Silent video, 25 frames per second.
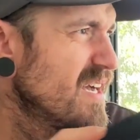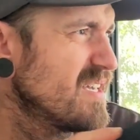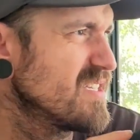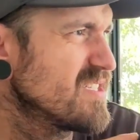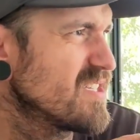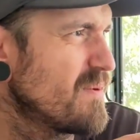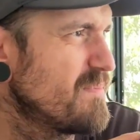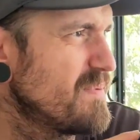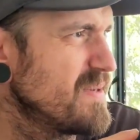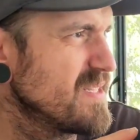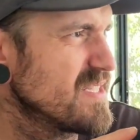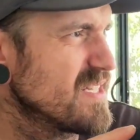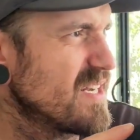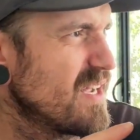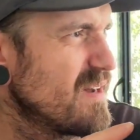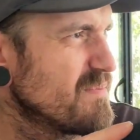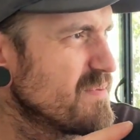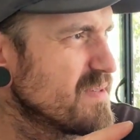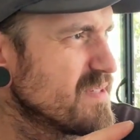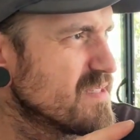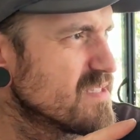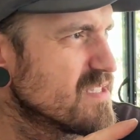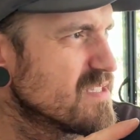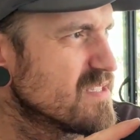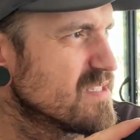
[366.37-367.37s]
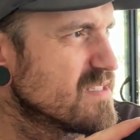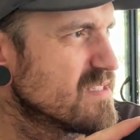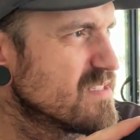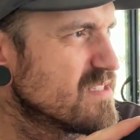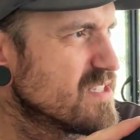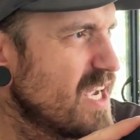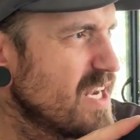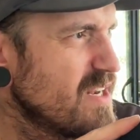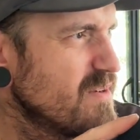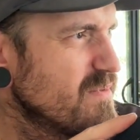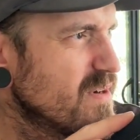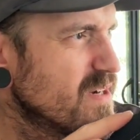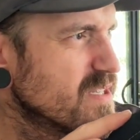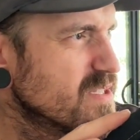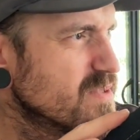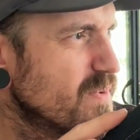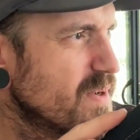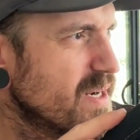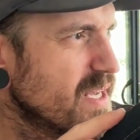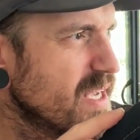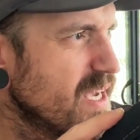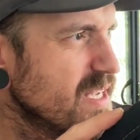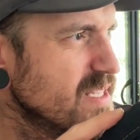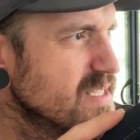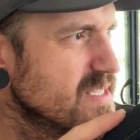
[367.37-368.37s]
Actually, I picked it up in January
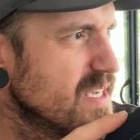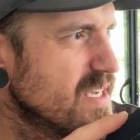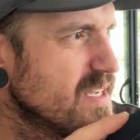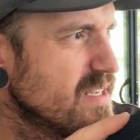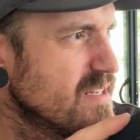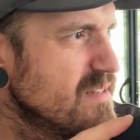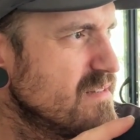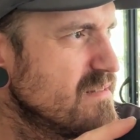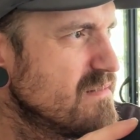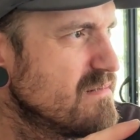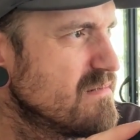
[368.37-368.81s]
2018.